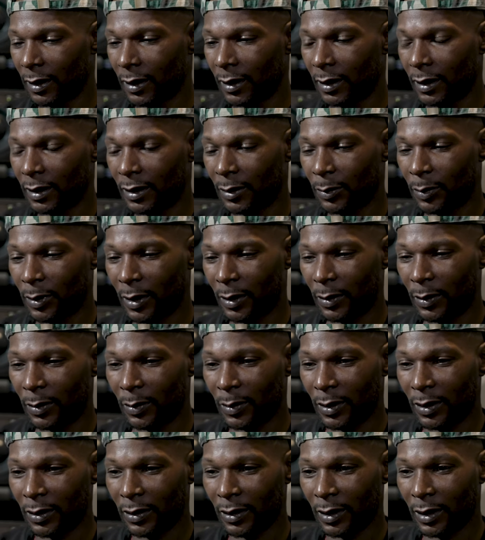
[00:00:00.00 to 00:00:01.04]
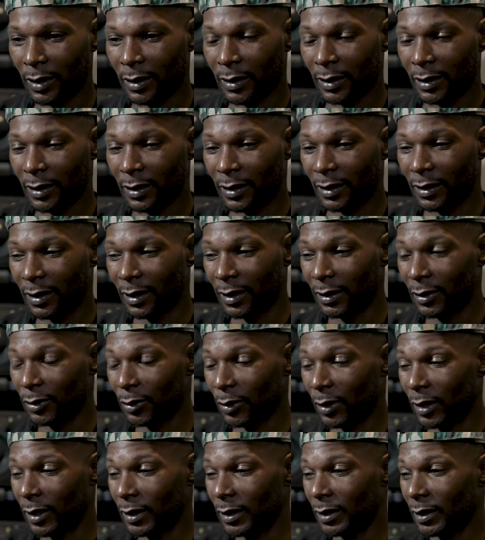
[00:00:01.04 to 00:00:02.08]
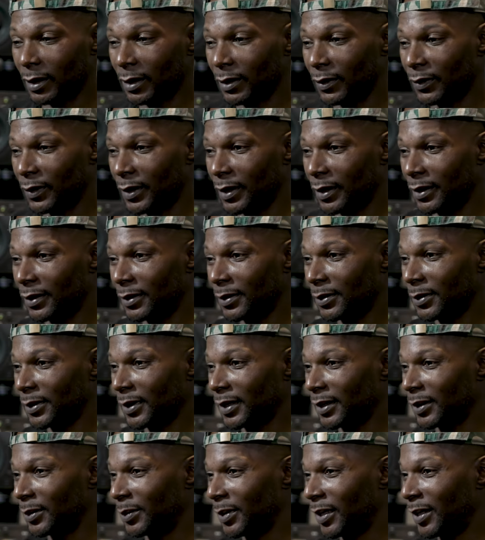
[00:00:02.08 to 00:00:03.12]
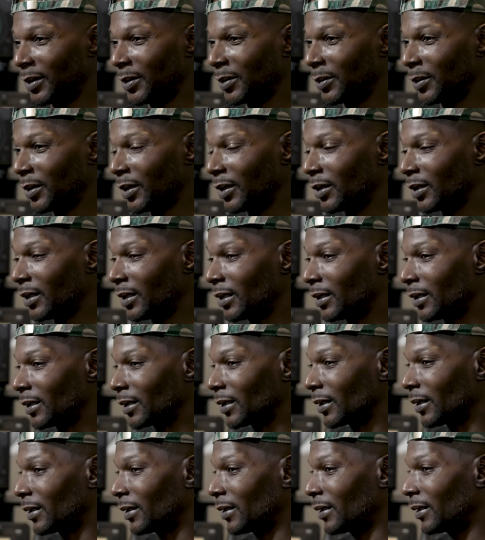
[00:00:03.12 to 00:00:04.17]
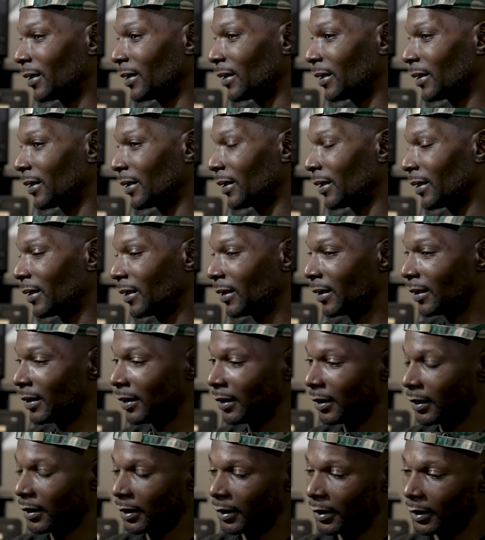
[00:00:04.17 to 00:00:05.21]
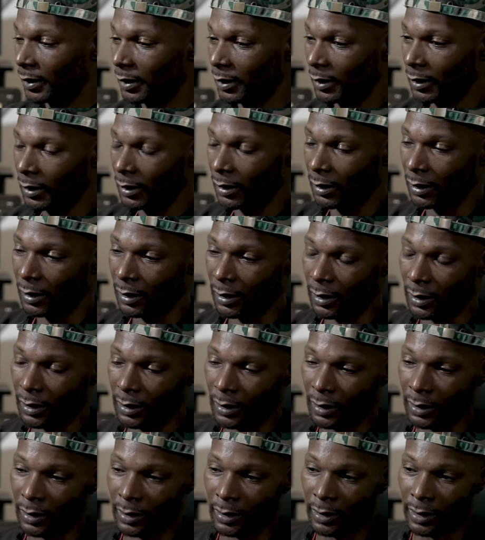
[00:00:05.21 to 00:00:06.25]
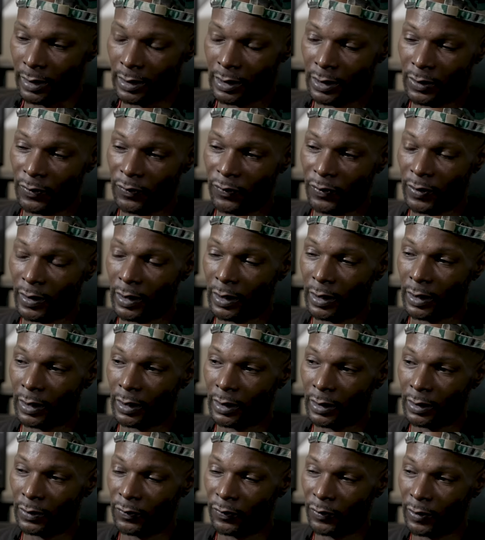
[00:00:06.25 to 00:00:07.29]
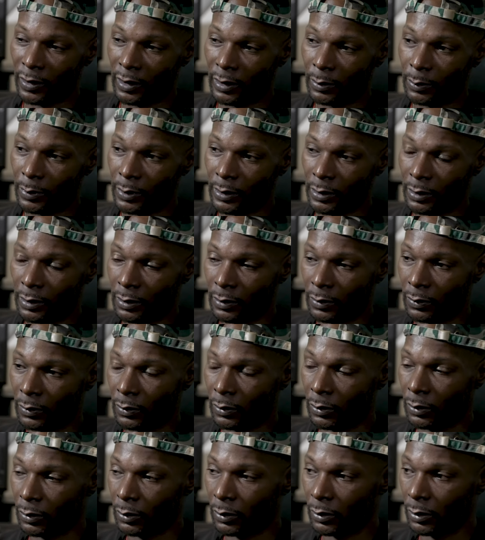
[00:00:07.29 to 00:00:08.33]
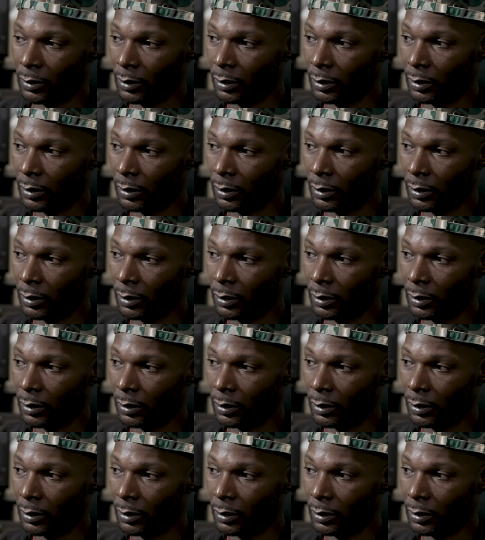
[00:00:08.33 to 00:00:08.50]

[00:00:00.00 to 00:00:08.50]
His baby mother, I seen. That's who I seen around him. His baby mother, his son. I guess his family, you know.